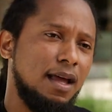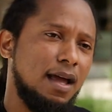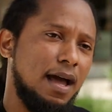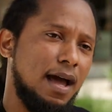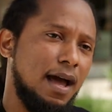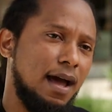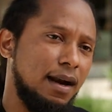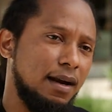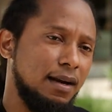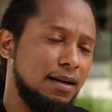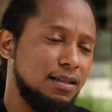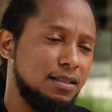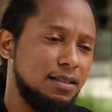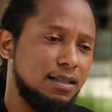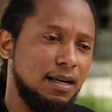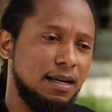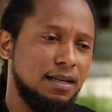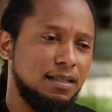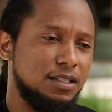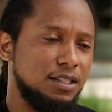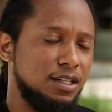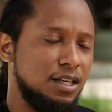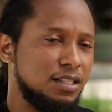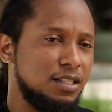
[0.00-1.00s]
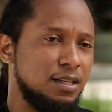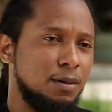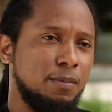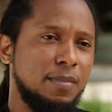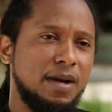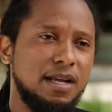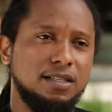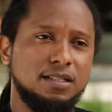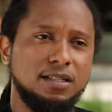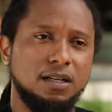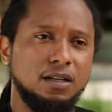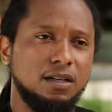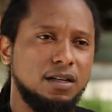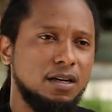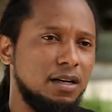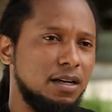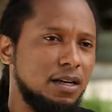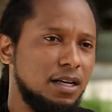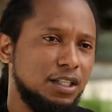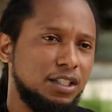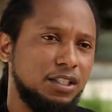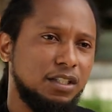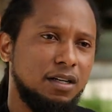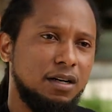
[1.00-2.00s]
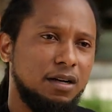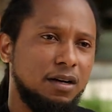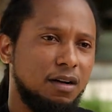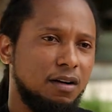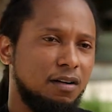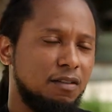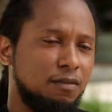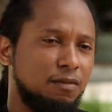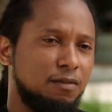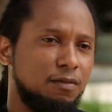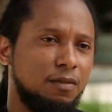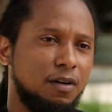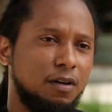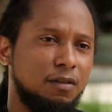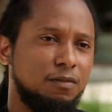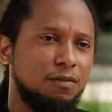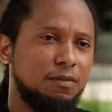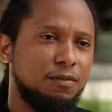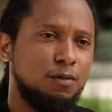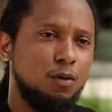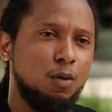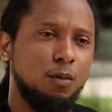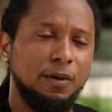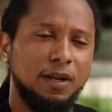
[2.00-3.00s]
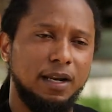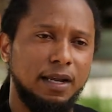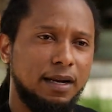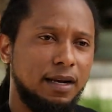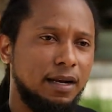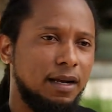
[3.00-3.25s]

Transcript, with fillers: IT support served as a jumping off point for their careers.